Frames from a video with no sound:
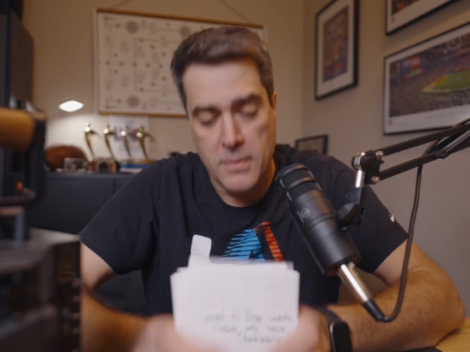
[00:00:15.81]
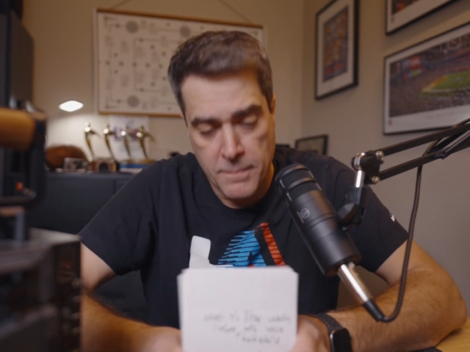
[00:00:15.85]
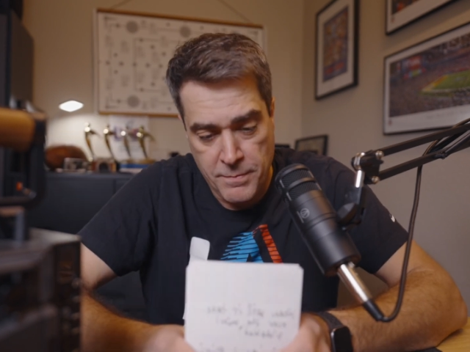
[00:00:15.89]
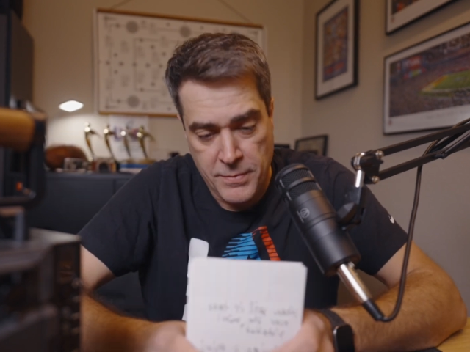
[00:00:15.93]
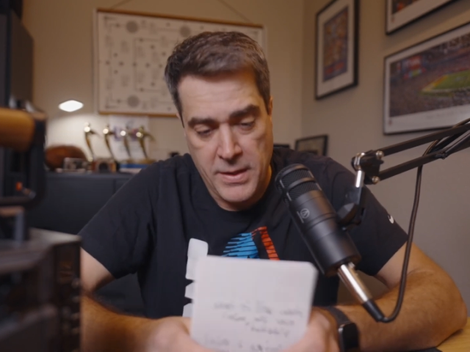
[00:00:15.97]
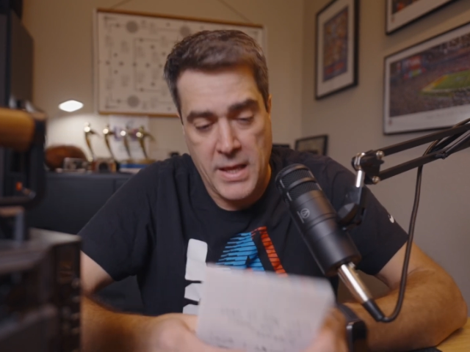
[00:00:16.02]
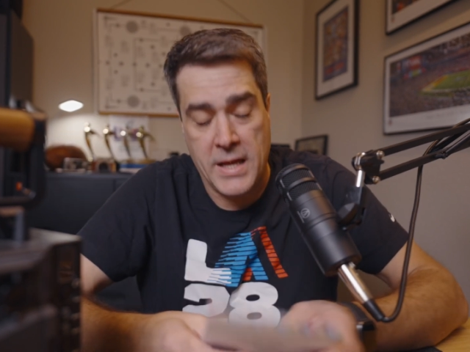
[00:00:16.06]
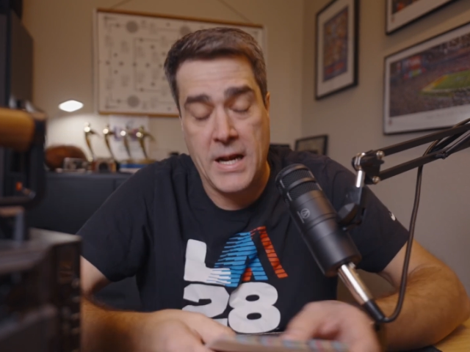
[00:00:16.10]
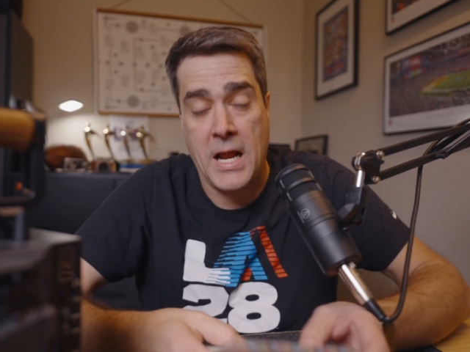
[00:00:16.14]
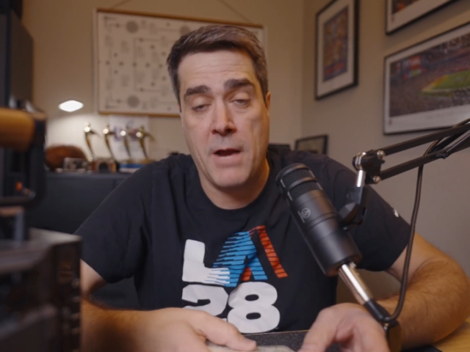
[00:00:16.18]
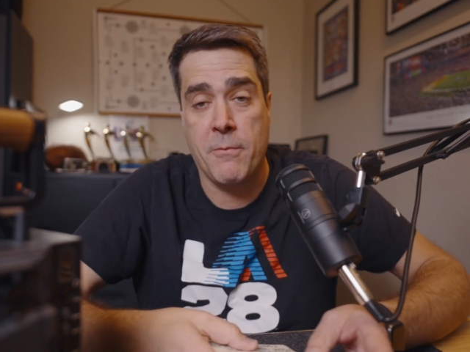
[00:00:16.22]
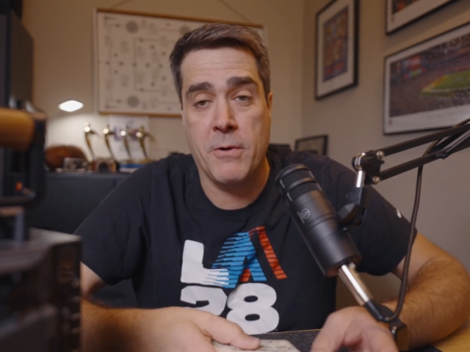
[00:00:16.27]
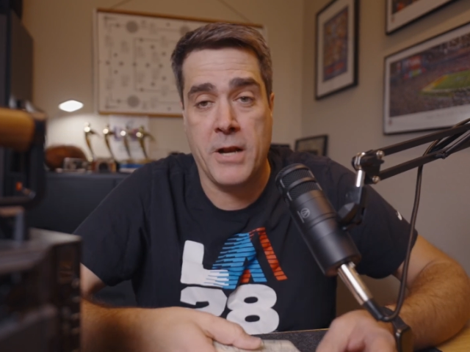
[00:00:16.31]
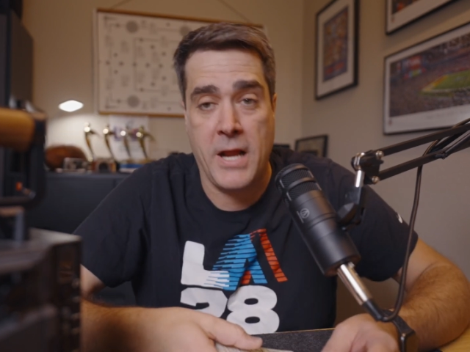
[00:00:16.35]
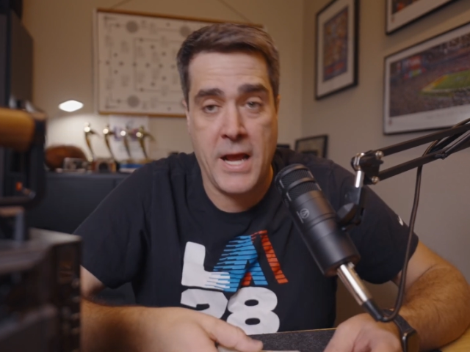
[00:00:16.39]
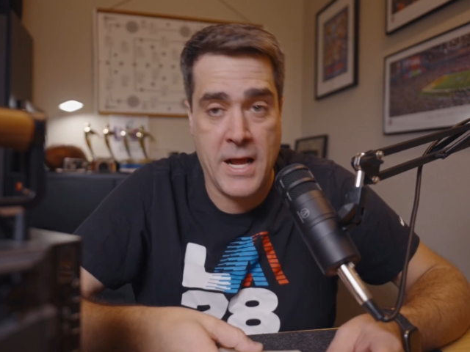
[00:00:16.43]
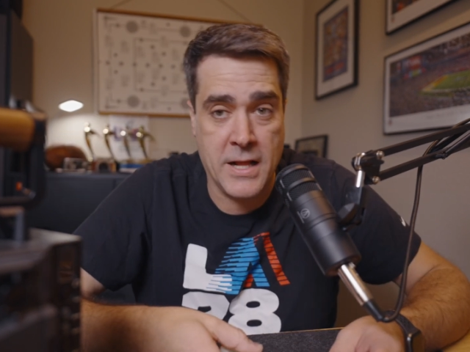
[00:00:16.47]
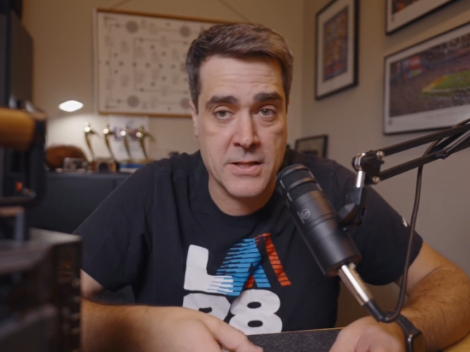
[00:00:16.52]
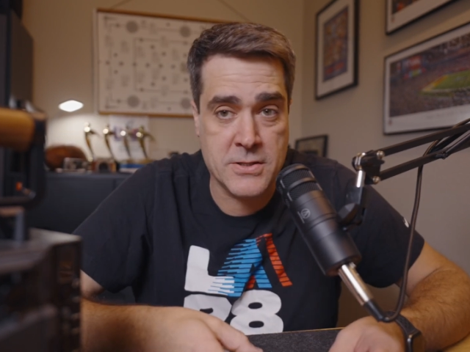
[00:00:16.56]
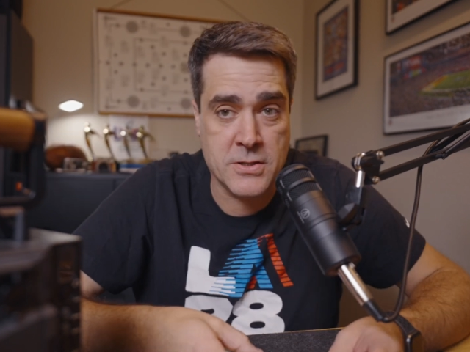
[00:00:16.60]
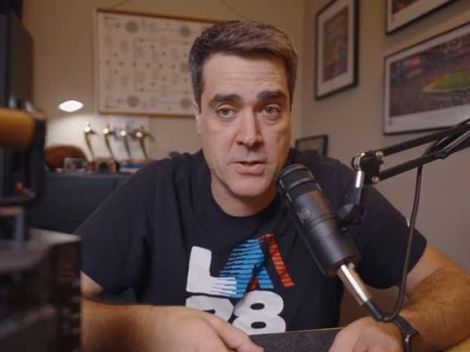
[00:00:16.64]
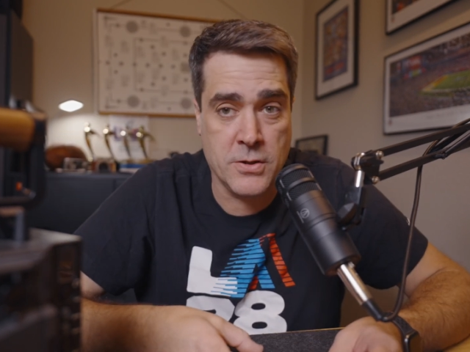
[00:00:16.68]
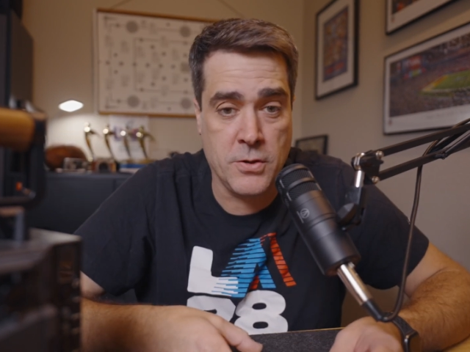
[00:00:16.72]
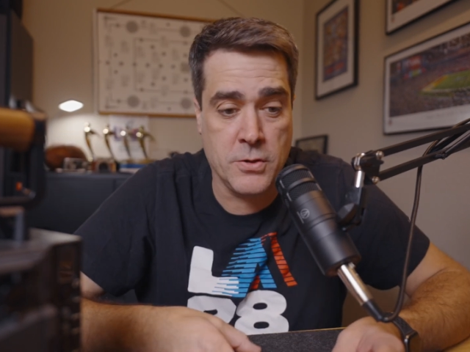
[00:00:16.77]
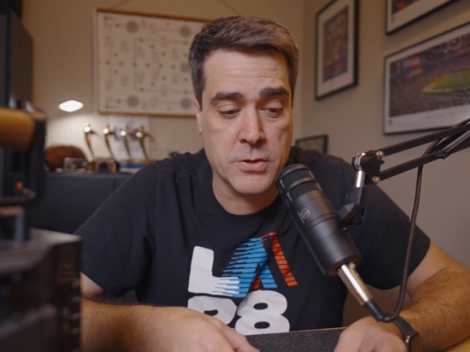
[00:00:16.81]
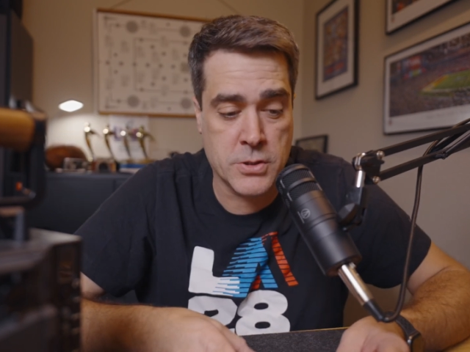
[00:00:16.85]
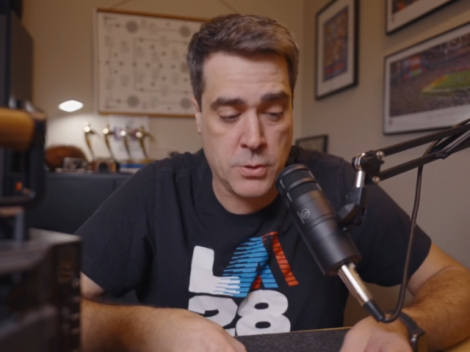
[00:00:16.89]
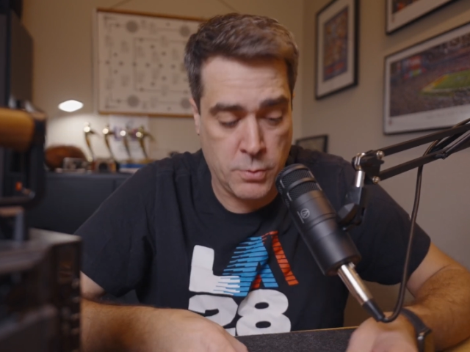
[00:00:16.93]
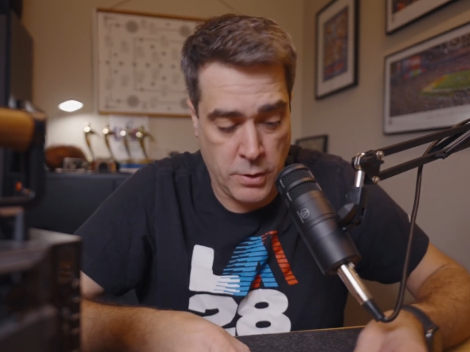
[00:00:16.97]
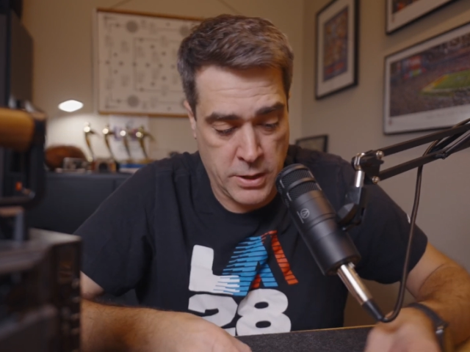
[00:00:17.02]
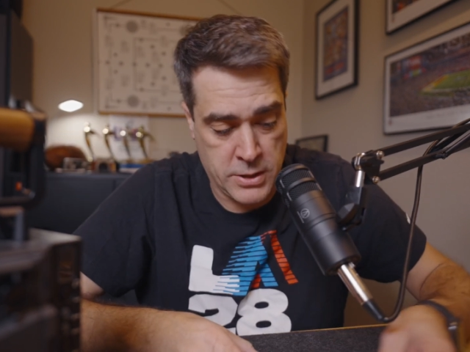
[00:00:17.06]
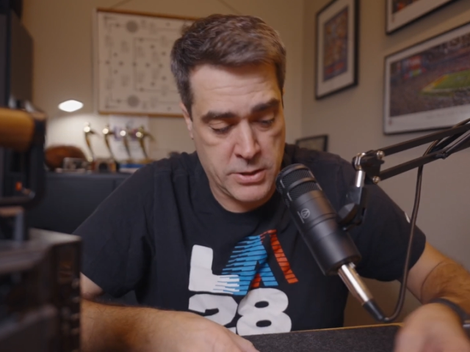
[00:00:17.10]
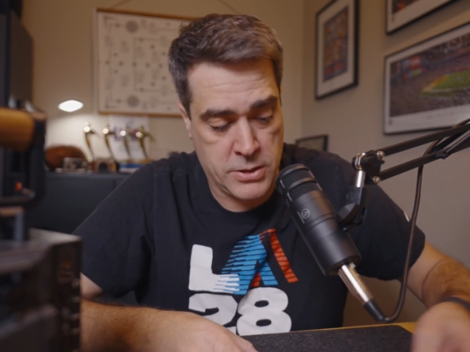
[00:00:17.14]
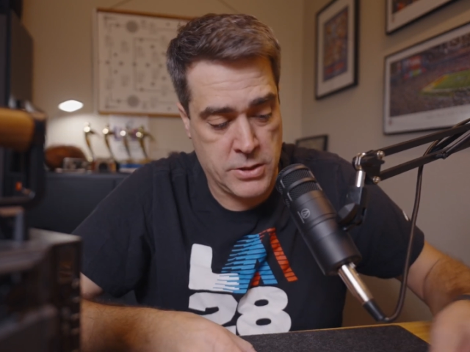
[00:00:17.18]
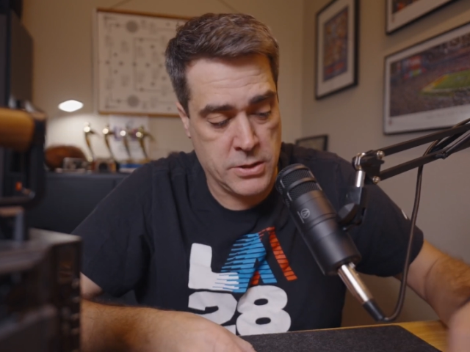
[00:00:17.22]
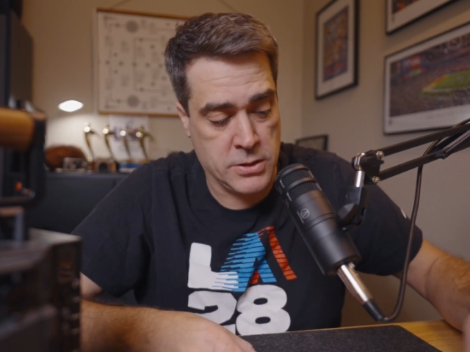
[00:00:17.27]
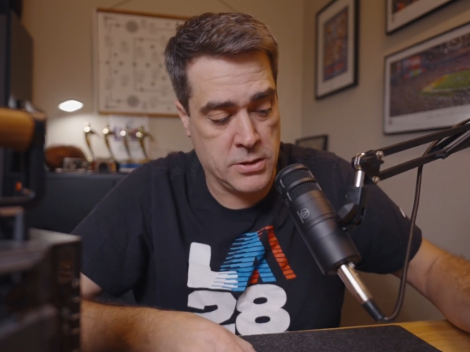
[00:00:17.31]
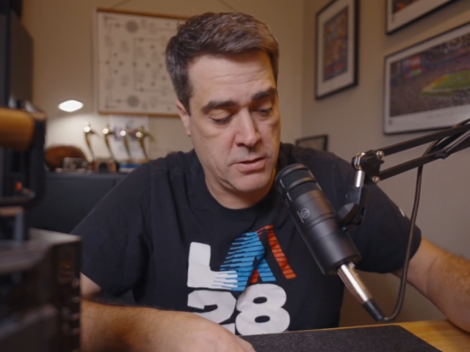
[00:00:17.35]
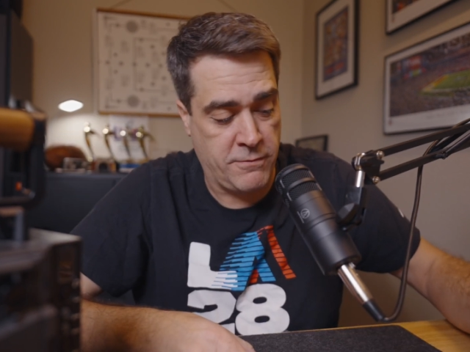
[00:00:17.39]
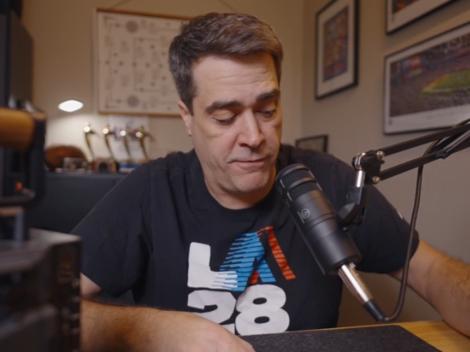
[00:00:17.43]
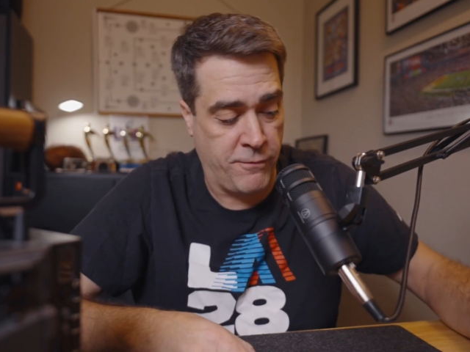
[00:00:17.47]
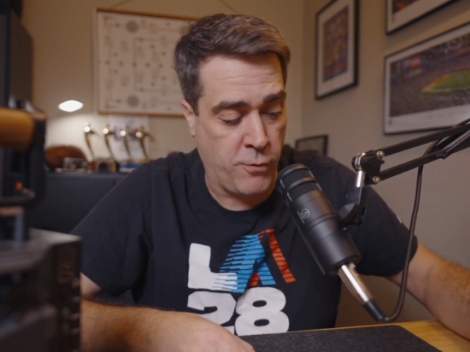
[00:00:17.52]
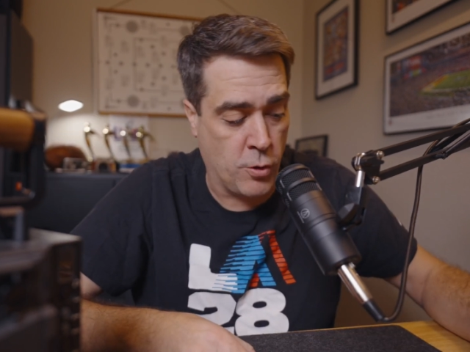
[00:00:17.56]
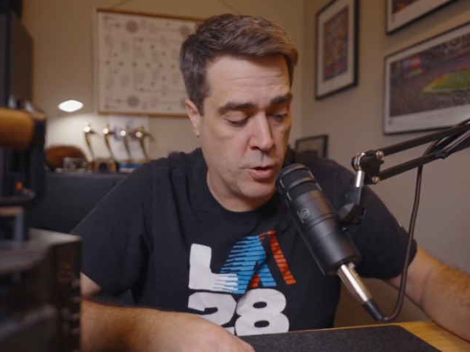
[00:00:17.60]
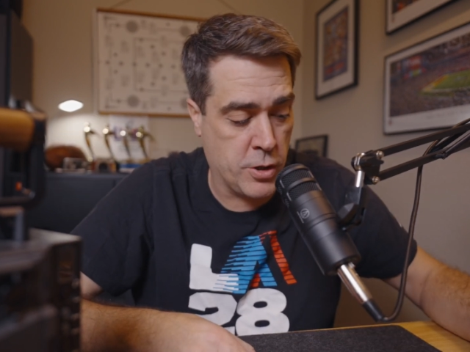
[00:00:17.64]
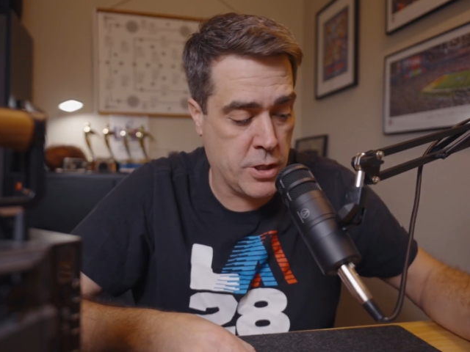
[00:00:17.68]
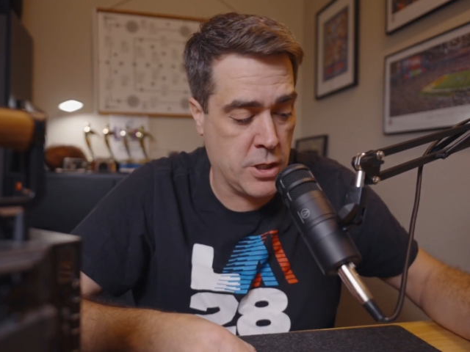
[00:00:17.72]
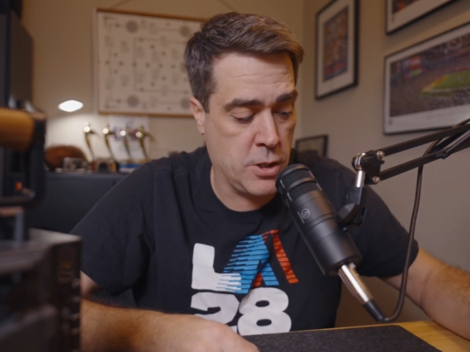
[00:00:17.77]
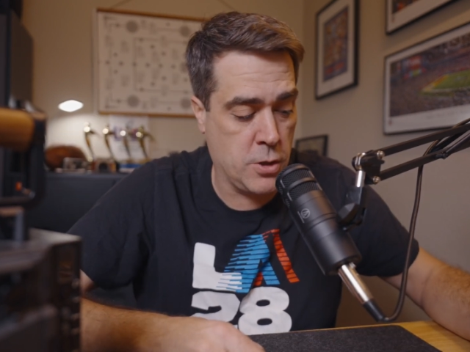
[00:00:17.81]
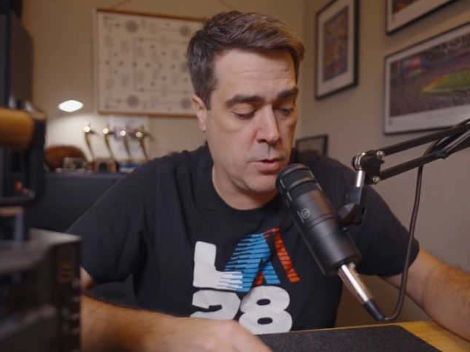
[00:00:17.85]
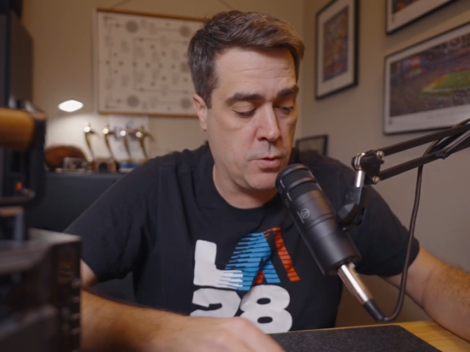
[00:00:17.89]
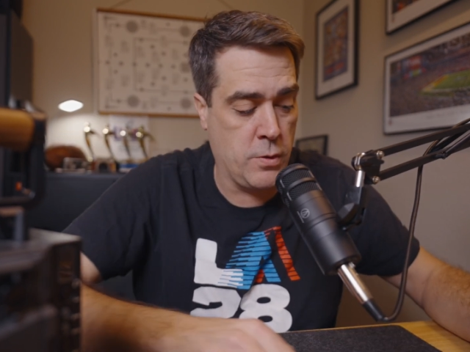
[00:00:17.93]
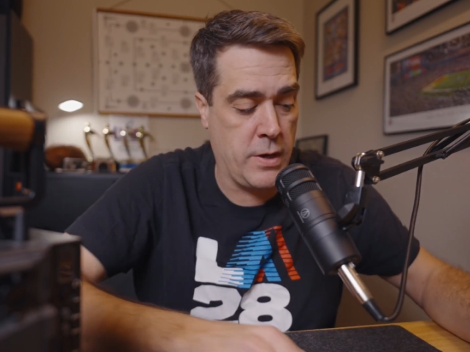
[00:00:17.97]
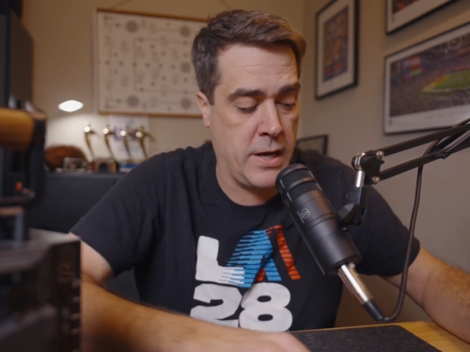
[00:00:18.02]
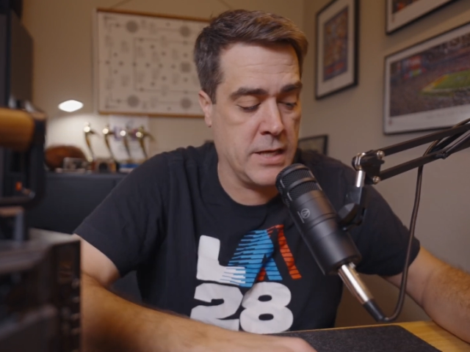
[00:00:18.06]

and I would answer those questions for you